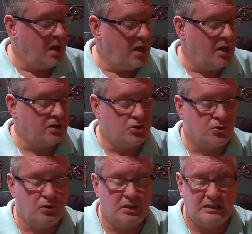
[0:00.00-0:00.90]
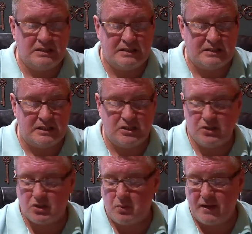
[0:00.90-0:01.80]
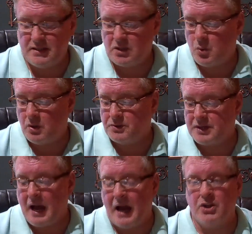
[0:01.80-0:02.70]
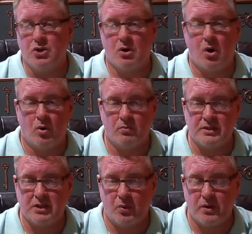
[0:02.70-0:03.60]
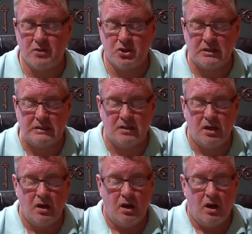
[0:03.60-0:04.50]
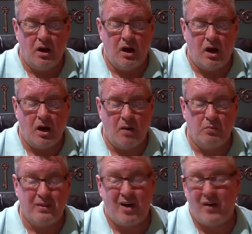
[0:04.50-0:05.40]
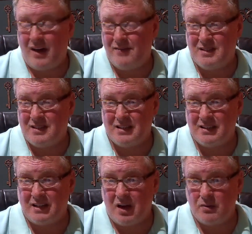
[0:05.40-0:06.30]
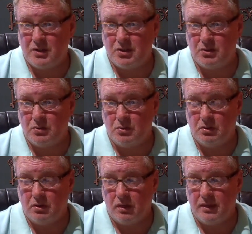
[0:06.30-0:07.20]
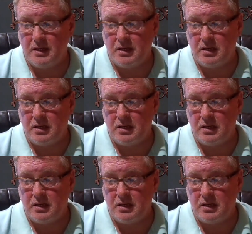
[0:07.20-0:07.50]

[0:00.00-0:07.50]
It truly is an easier way to quilt on your home sewing machine without having to send it out to the